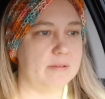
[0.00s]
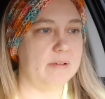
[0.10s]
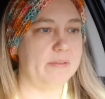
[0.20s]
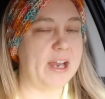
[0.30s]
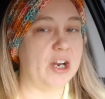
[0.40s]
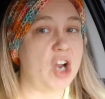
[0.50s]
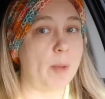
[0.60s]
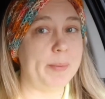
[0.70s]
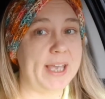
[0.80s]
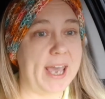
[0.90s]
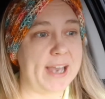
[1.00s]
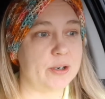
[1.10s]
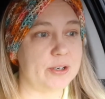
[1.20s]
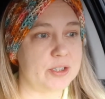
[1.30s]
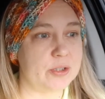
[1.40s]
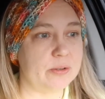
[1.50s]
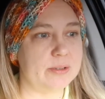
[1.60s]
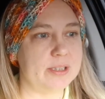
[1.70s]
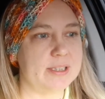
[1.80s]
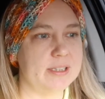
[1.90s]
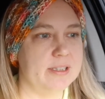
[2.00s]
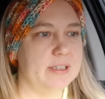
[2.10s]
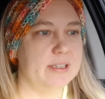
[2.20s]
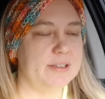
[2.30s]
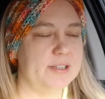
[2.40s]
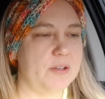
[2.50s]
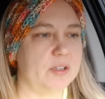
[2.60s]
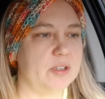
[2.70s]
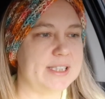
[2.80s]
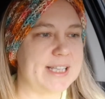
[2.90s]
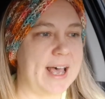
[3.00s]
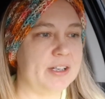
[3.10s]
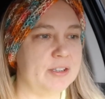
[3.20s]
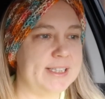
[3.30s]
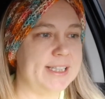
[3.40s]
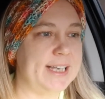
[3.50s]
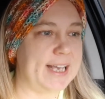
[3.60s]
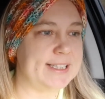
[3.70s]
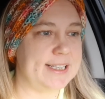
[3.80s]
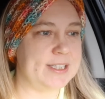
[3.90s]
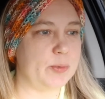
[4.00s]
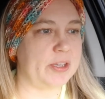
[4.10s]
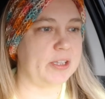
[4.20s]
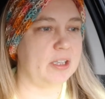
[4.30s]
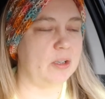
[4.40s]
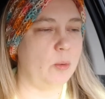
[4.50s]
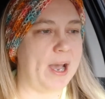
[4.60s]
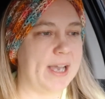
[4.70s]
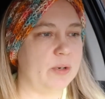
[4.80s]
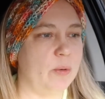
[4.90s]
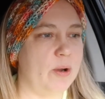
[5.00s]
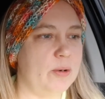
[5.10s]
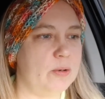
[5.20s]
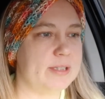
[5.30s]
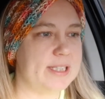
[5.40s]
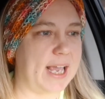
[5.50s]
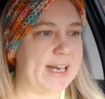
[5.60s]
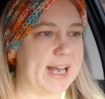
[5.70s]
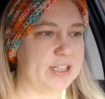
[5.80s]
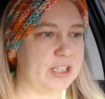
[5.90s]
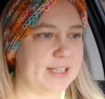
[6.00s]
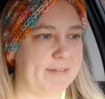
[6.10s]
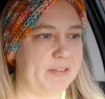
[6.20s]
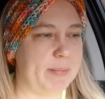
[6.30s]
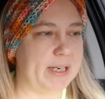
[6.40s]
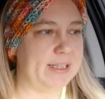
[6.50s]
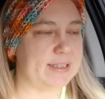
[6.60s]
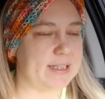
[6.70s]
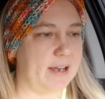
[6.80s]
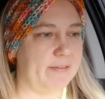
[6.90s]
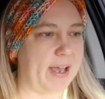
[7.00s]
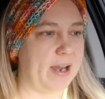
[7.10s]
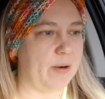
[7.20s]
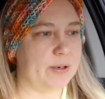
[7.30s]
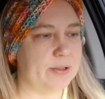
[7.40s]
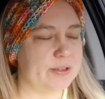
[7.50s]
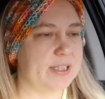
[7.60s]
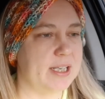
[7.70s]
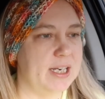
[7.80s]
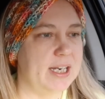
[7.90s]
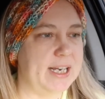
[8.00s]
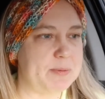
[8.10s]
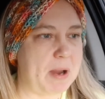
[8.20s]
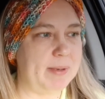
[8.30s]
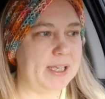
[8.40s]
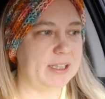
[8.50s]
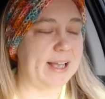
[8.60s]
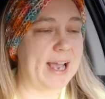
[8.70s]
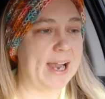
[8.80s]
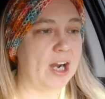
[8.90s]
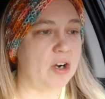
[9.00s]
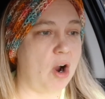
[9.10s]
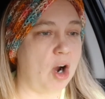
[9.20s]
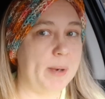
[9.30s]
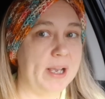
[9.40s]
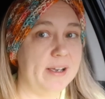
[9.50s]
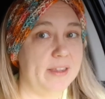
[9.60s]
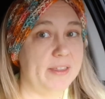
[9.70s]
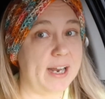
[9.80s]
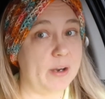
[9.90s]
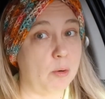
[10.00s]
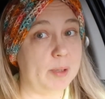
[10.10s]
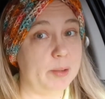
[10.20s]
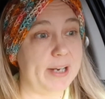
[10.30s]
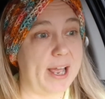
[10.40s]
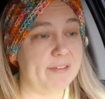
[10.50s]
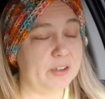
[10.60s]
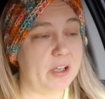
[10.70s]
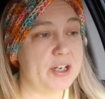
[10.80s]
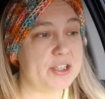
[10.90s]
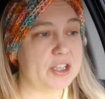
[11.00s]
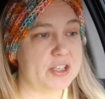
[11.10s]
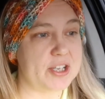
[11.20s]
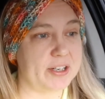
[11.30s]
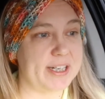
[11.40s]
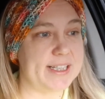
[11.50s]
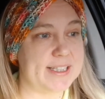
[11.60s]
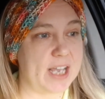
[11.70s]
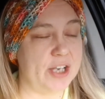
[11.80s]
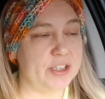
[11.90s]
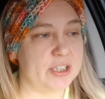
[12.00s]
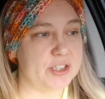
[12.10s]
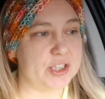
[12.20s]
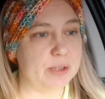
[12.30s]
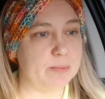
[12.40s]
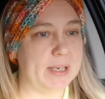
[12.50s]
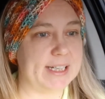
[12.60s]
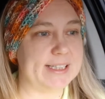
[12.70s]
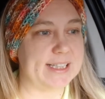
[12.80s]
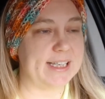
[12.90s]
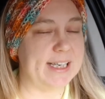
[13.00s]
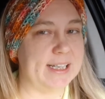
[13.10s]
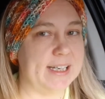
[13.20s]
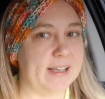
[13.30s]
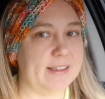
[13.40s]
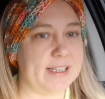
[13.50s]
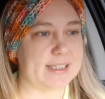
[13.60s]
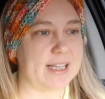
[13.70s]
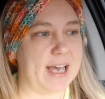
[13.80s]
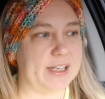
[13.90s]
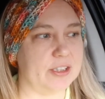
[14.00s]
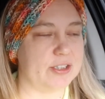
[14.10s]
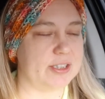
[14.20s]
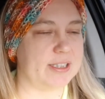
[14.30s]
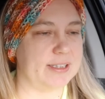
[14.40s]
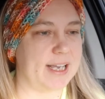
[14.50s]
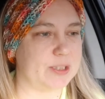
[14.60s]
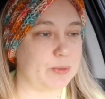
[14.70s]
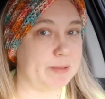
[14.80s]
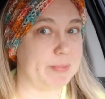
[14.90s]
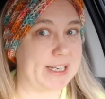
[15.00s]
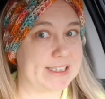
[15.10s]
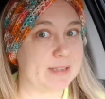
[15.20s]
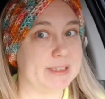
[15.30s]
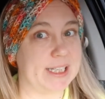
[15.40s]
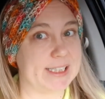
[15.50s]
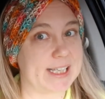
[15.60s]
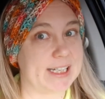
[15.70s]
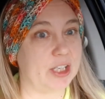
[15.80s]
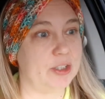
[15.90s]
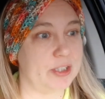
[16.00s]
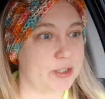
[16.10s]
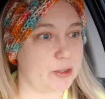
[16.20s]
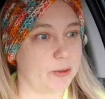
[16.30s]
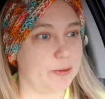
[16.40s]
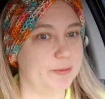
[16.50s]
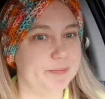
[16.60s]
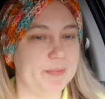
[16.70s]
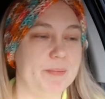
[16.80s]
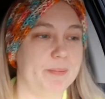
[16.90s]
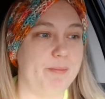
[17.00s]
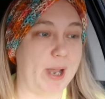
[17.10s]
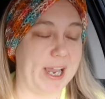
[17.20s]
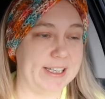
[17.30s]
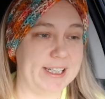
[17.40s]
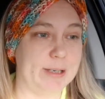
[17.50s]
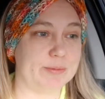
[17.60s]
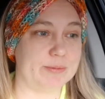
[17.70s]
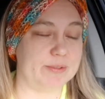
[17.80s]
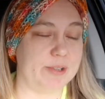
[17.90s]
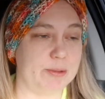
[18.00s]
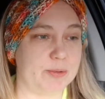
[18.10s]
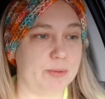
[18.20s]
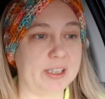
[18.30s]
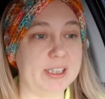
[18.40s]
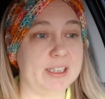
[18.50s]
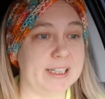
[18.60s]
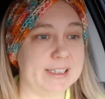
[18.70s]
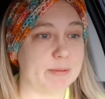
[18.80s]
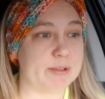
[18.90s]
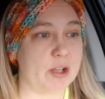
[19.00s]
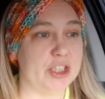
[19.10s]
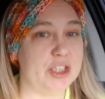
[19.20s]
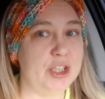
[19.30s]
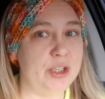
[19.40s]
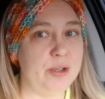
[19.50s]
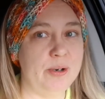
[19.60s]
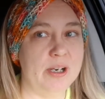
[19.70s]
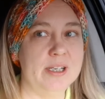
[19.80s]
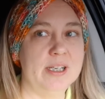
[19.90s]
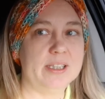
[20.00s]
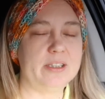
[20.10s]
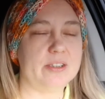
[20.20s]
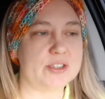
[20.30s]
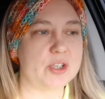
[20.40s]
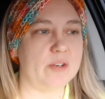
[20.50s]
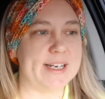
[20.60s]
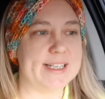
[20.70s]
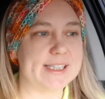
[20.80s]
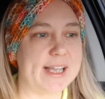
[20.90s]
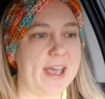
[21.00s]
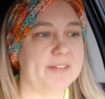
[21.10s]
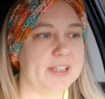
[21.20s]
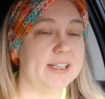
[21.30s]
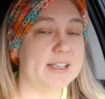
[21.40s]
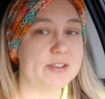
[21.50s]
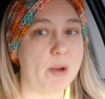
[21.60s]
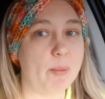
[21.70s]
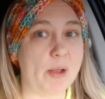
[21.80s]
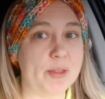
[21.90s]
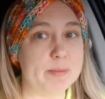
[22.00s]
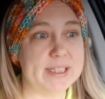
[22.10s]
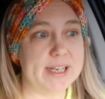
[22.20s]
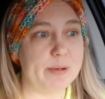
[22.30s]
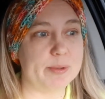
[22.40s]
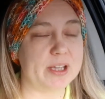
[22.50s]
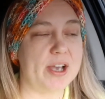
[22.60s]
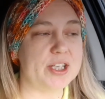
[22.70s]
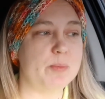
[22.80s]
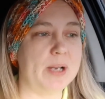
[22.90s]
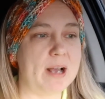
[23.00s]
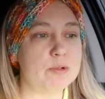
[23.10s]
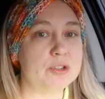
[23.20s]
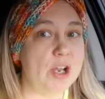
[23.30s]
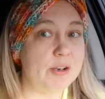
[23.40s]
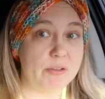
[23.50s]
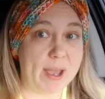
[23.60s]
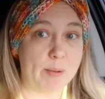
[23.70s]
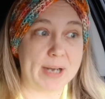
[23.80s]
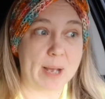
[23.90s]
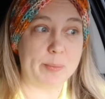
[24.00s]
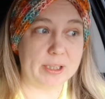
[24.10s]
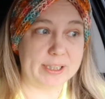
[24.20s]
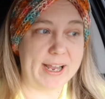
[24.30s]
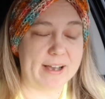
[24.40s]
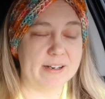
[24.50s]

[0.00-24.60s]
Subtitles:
they are copycat crystals. So the little sliders, he has his with the little Hawaiian rolls, and I just have the meat of ours. It's probably a little higher carb than I normally would have for lunch because there is onion soup mix in the sliders. That's what makes them taste like a crystal. But it was really good. There was only 2 little servings left, so I brought them today for lunch, but I will show you that when I pull it out,